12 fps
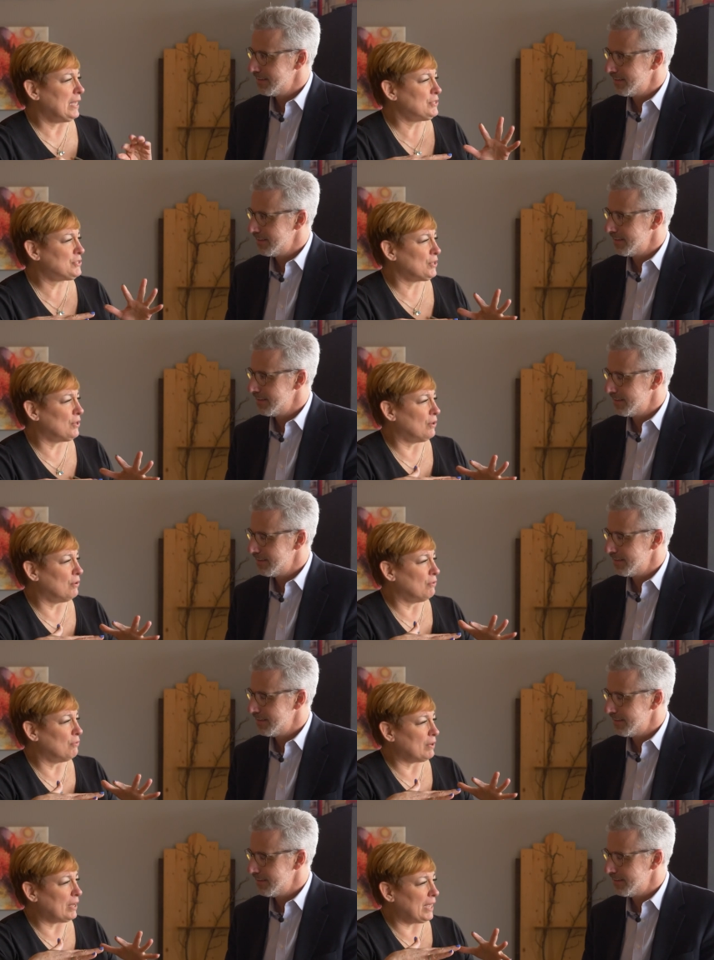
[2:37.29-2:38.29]
Speaker 1: And
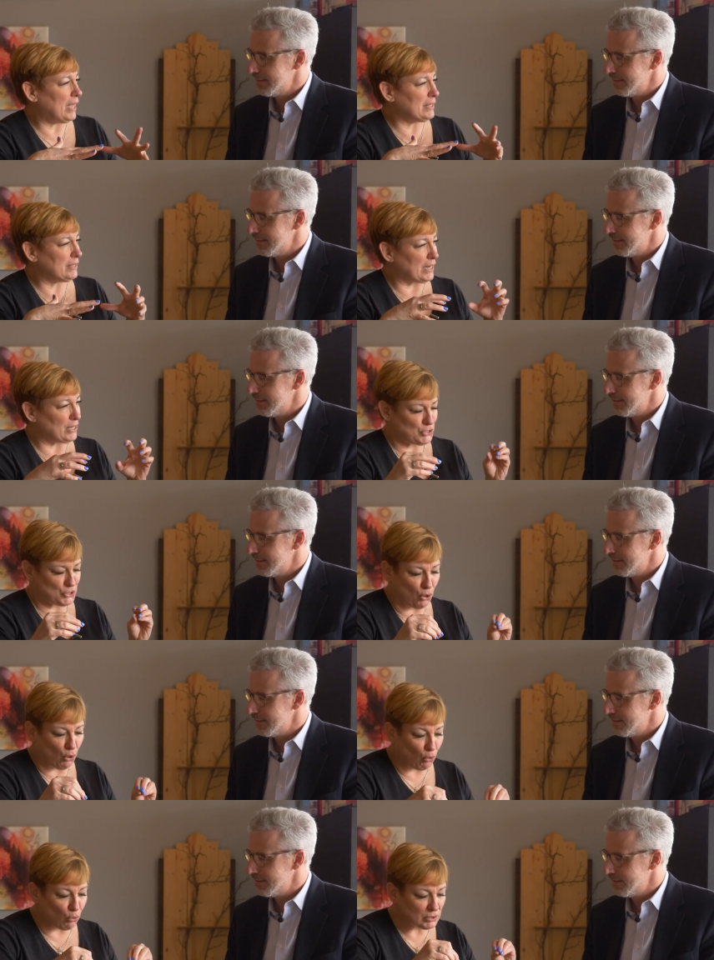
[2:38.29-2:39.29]
so it like
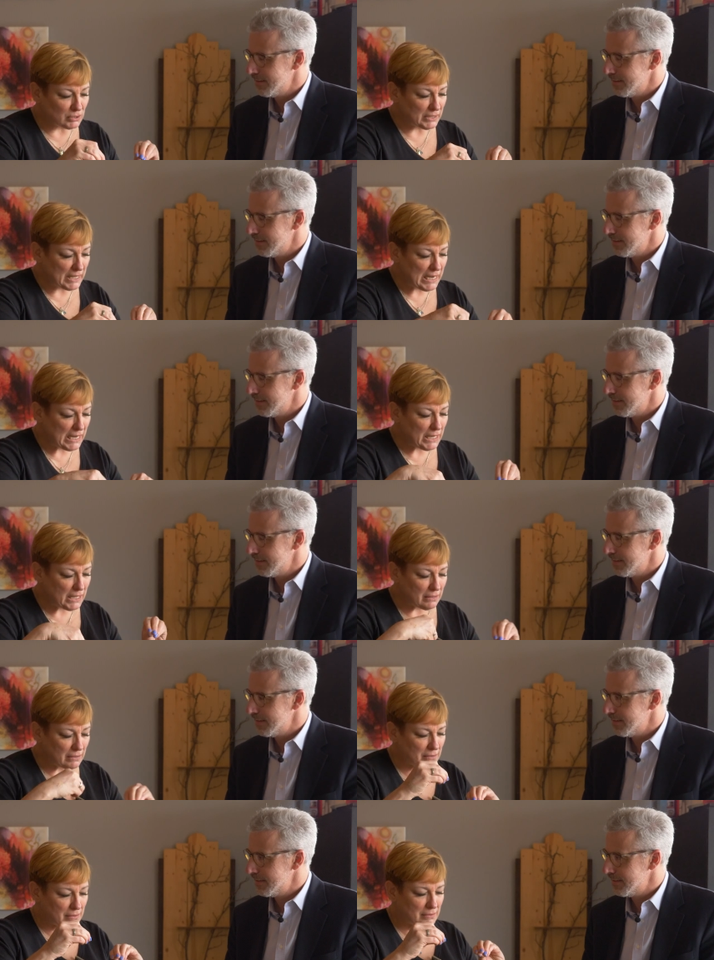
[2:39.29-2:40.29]

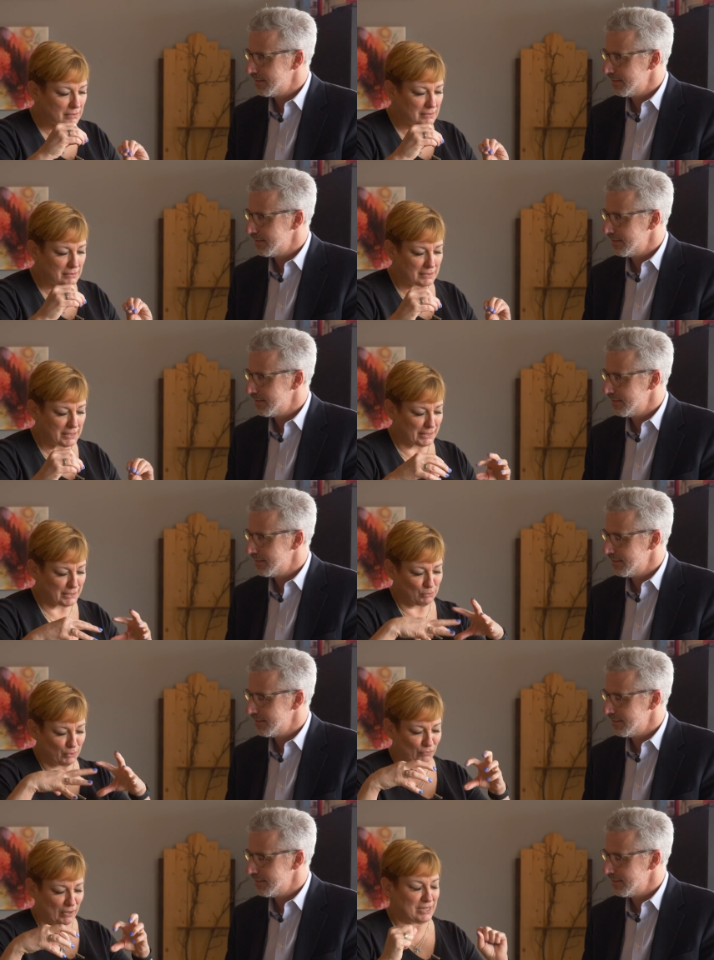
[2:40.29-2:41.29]
totally gets
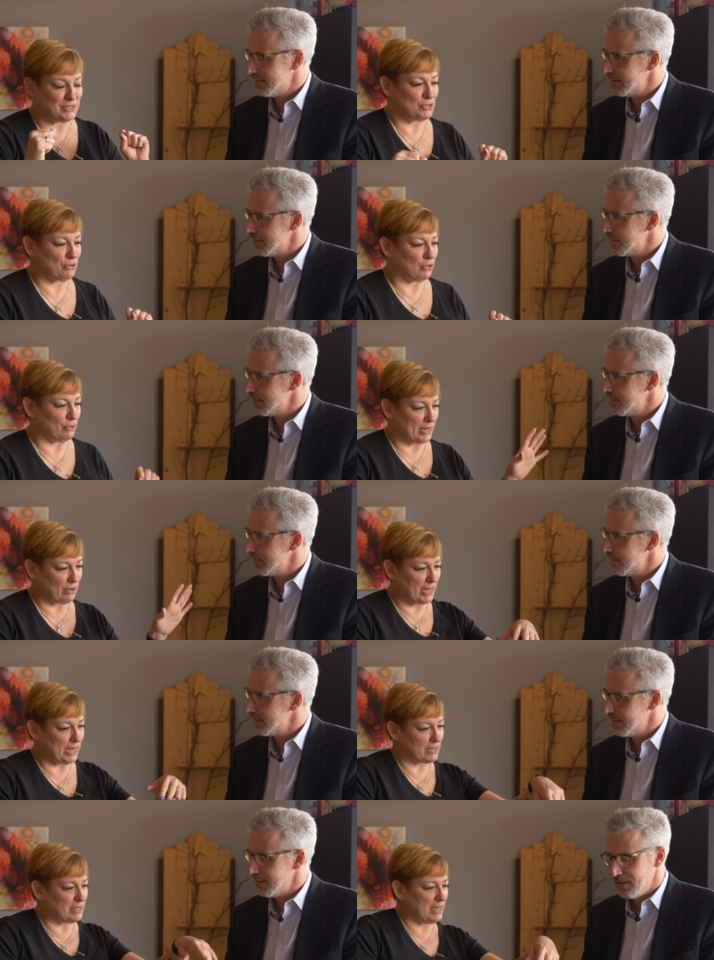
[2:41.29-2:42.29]
more, fro it's so gooey.
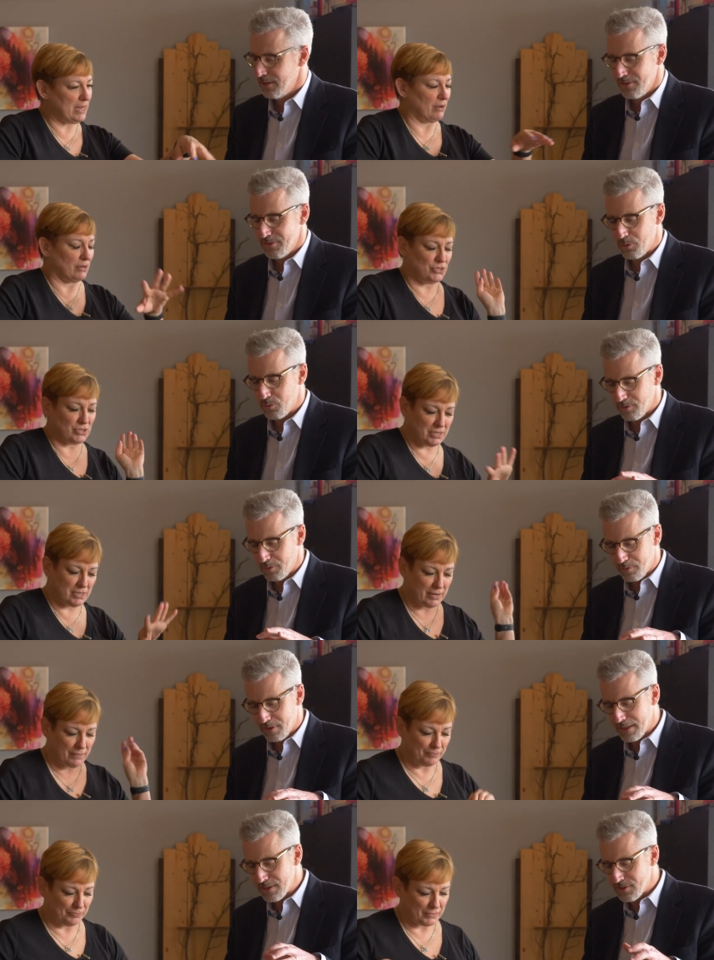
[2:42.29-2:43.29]
Okay, here. So,
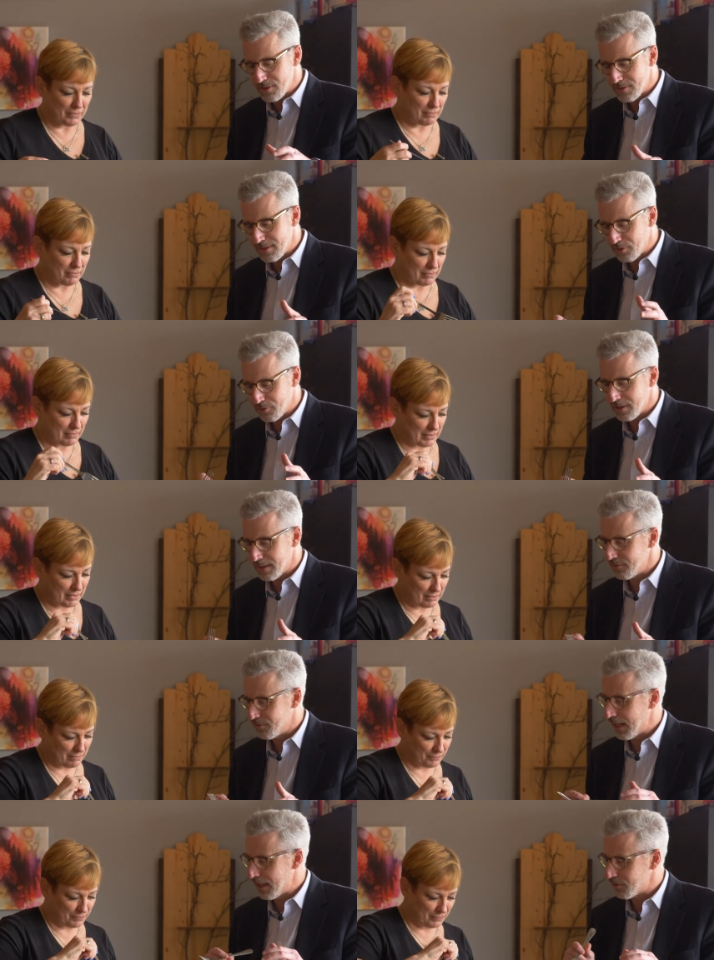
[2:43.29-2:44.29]
so
Speaker 2: the consistency, it looks like
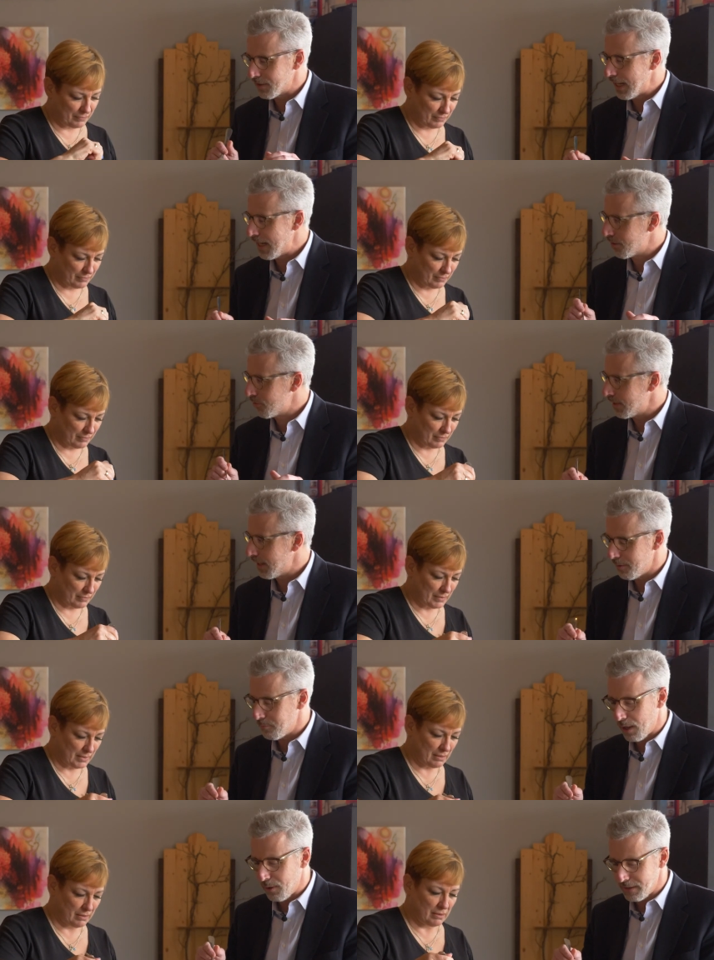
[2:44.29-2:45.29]
it's not, it's a cake or
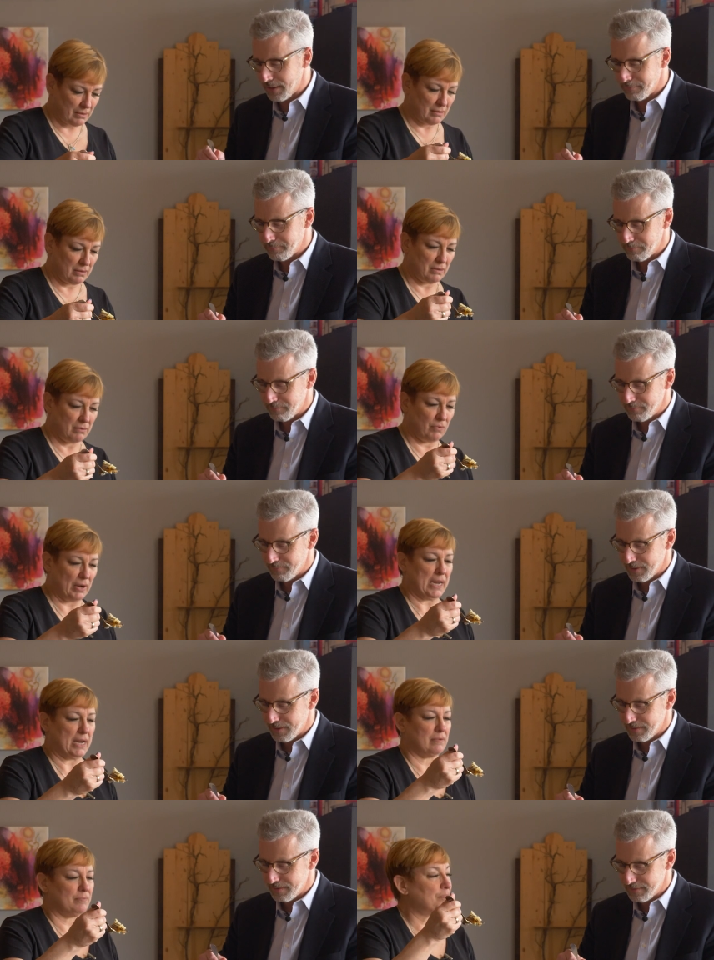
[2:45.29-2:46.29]
not a brownie.
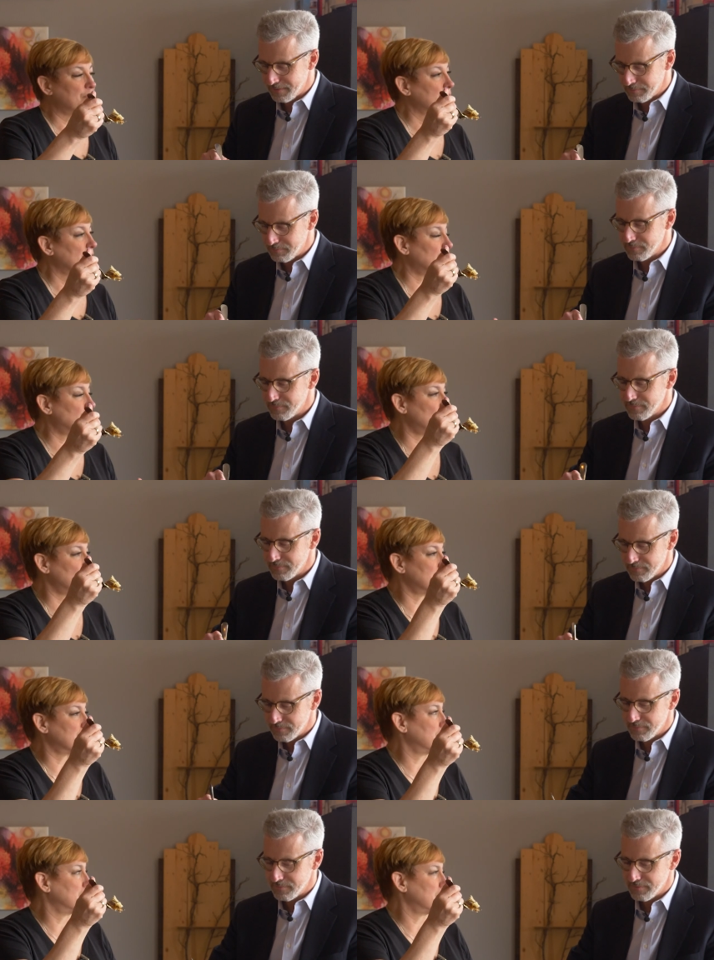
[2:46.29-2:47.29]
Speaker 1: Right. It's
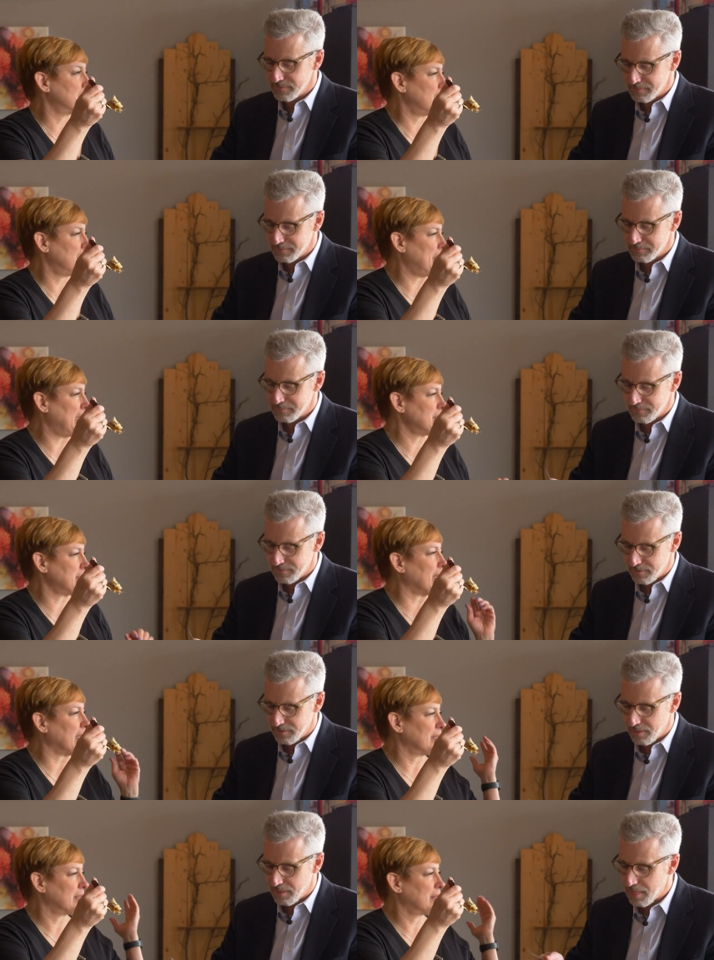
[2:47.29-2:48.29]
just
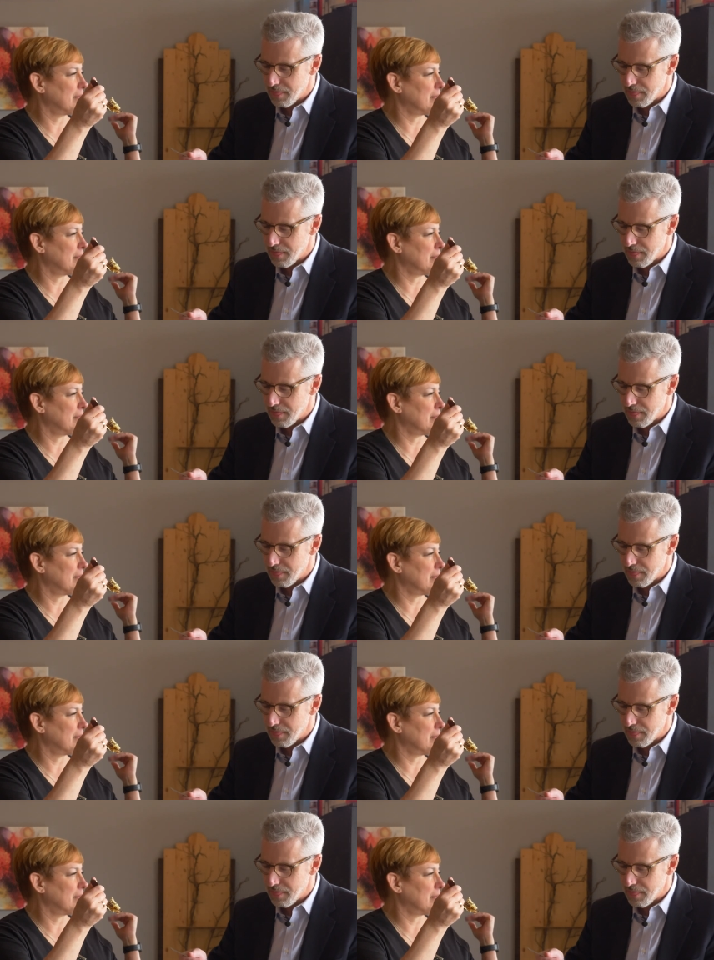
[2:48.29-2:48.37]
amazing.